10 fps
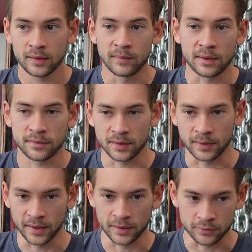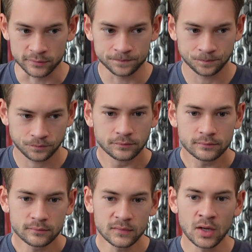outside of my ankle,
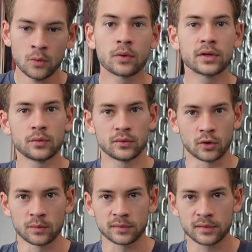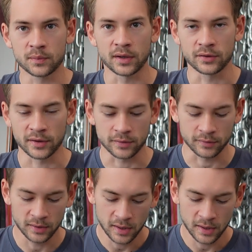where you would normally sprain your ankle.